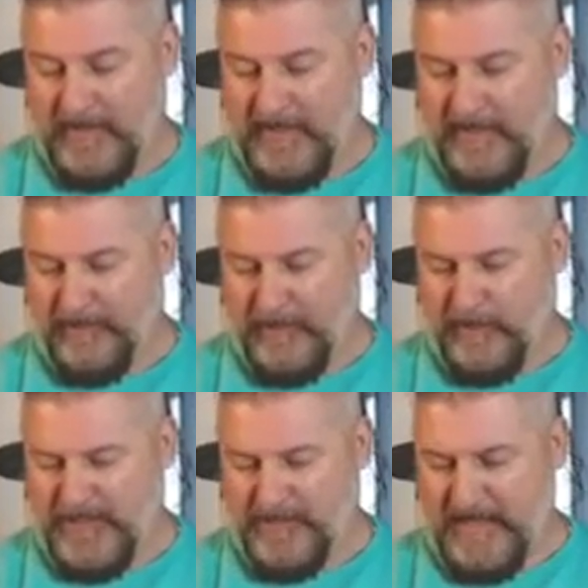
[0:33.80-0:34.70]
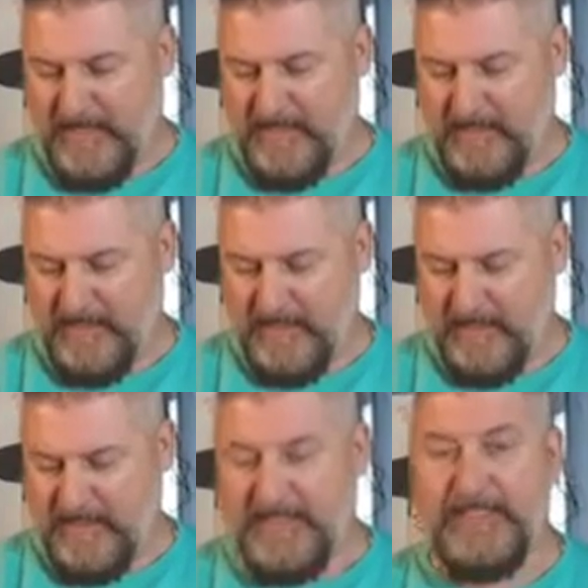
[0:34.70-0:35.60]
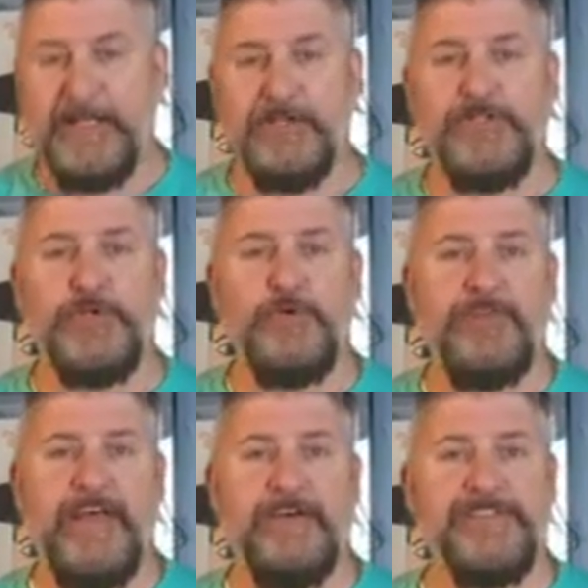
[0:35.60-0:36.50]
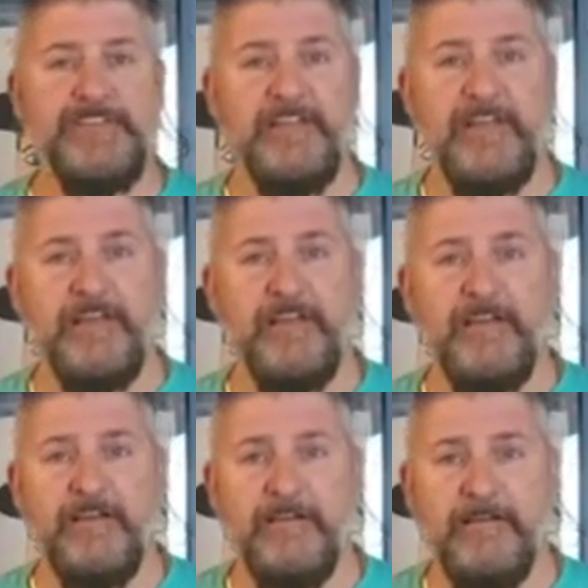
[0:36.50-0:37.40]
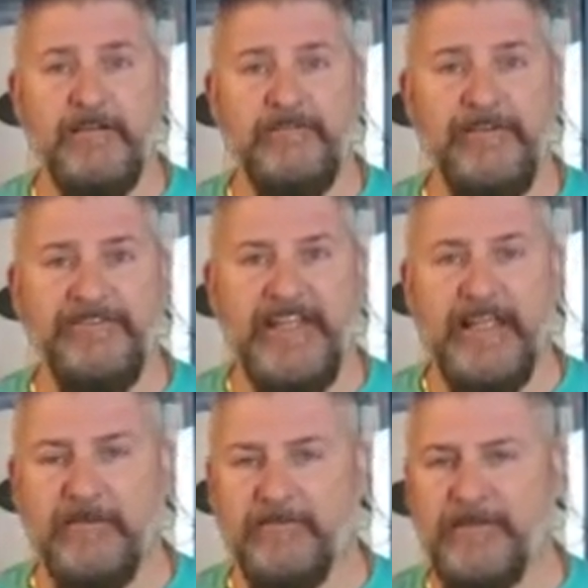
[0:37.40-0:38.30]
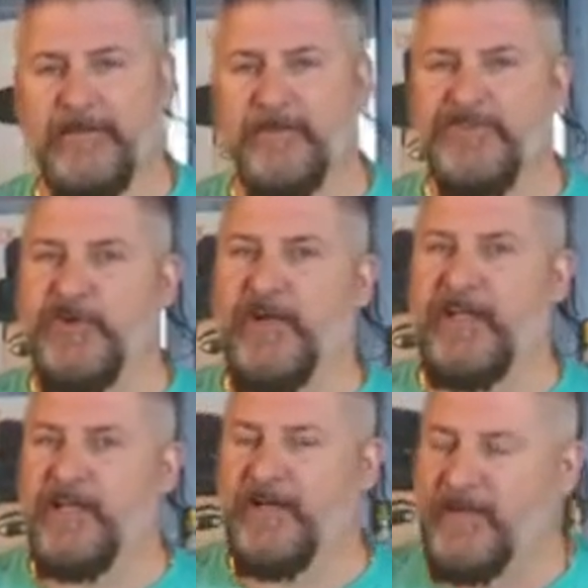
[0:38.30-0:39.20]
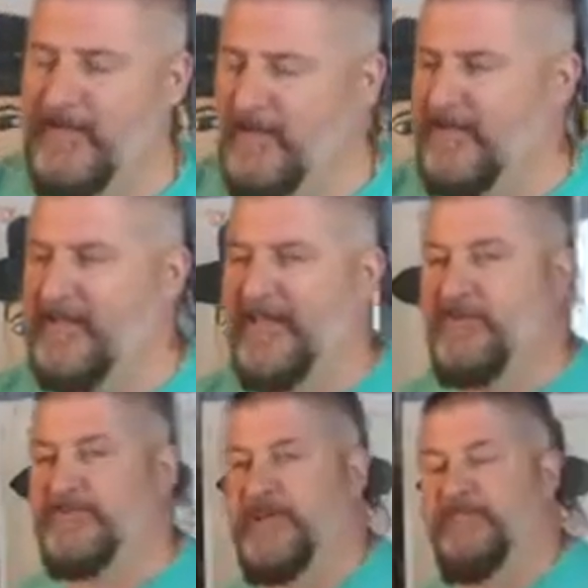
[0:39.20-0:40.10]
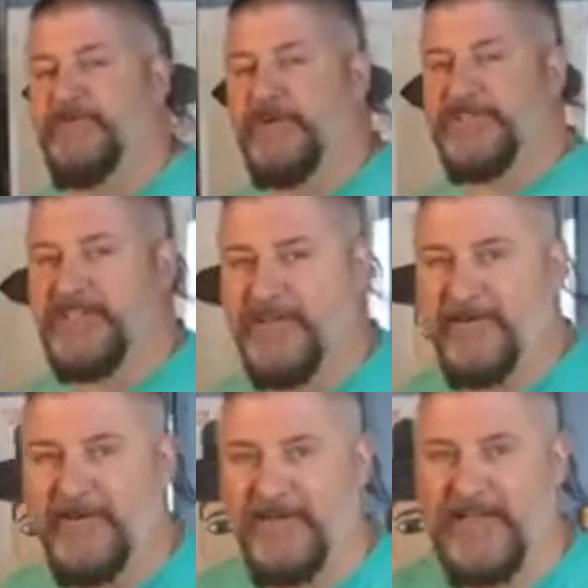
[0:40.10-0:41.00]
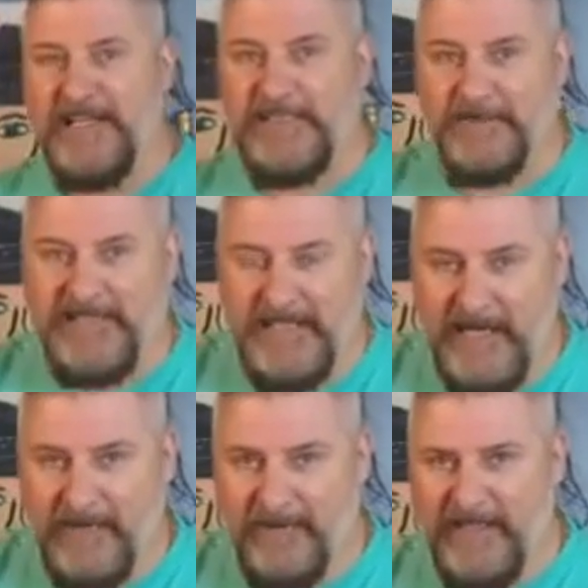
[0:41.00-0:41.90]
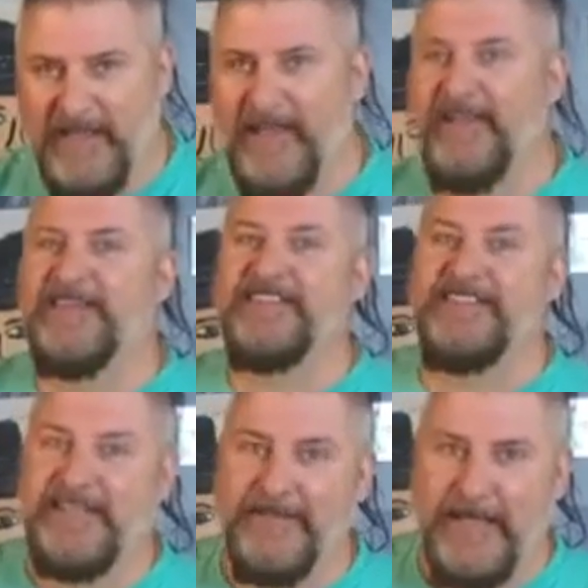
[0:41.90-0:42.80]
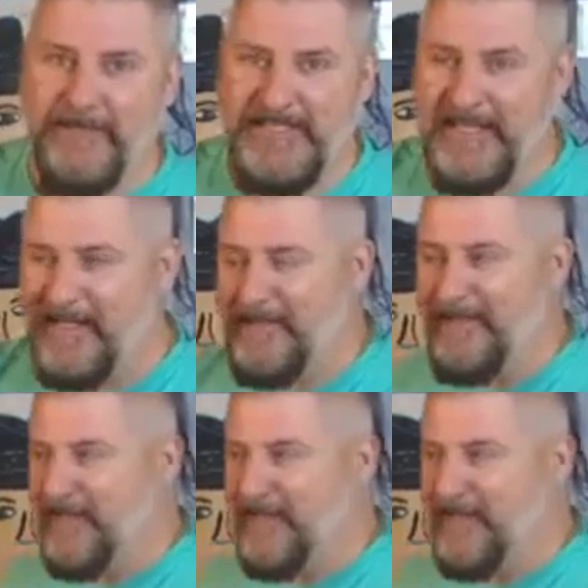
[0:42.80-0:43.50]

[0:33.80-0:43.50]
in Rota, Spain, year 2015. It was a great year. It was my first year as a retiree still emceeing the